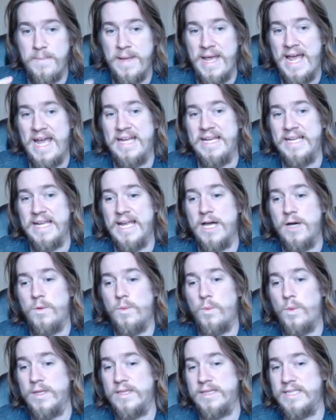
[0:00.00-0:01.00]
patenting out
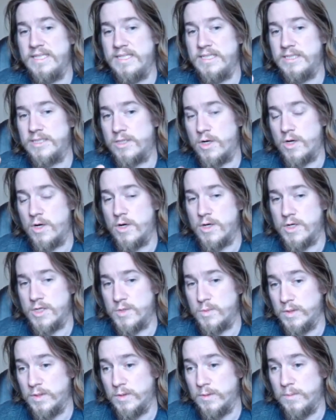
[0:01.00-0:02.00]
what these
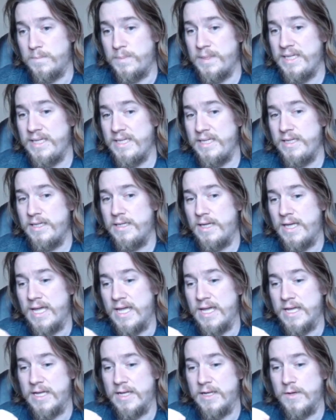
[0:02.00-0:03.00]
cards will be
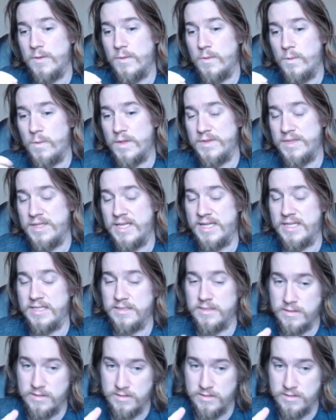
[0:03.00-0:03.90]
and what the